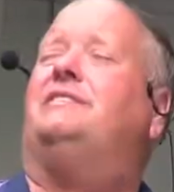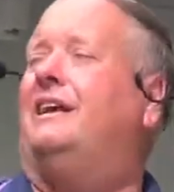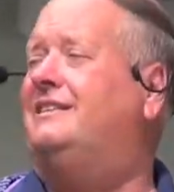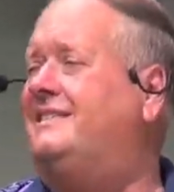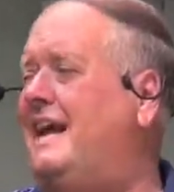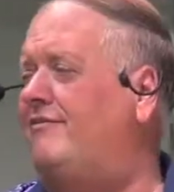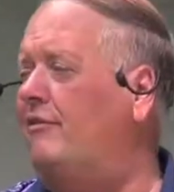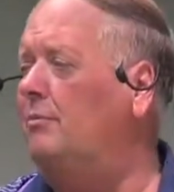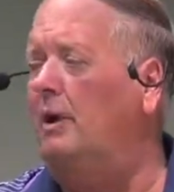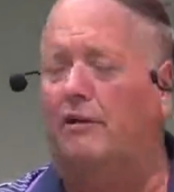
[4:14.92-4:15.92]
said, it's safe,
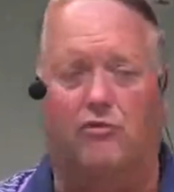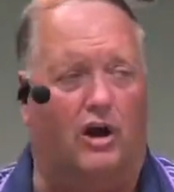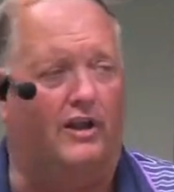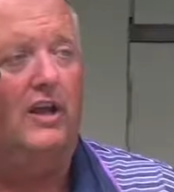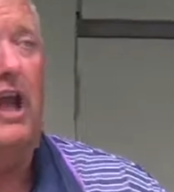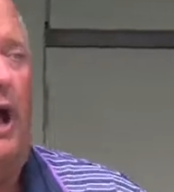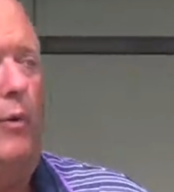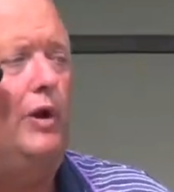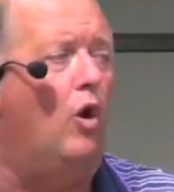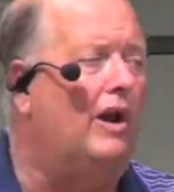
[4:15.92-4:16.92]
everybody run. And
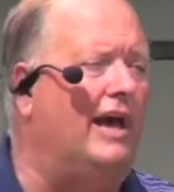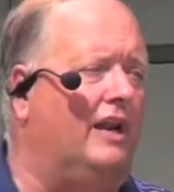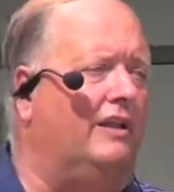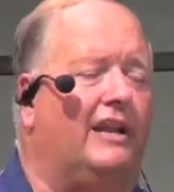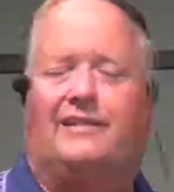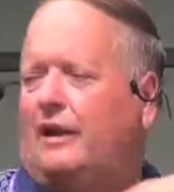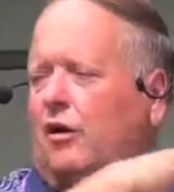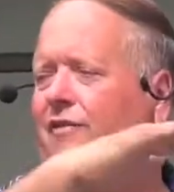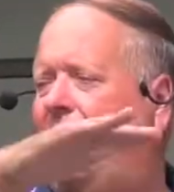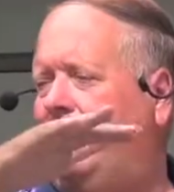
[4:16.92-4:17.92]
we all got underneath the
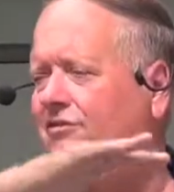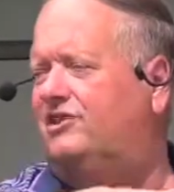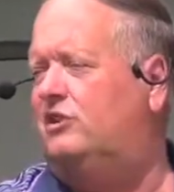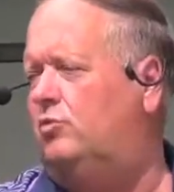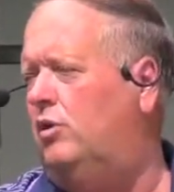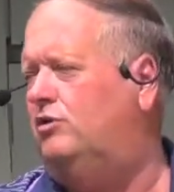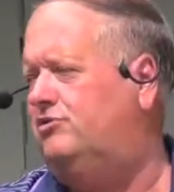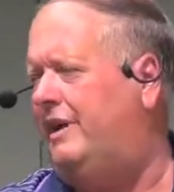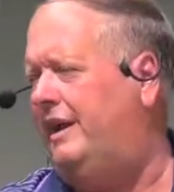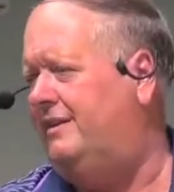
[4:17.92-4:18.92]
overhang of 6 World
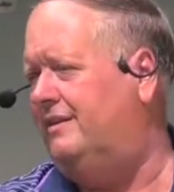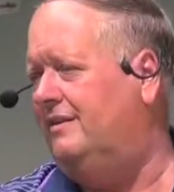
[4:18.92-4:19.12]
Trade.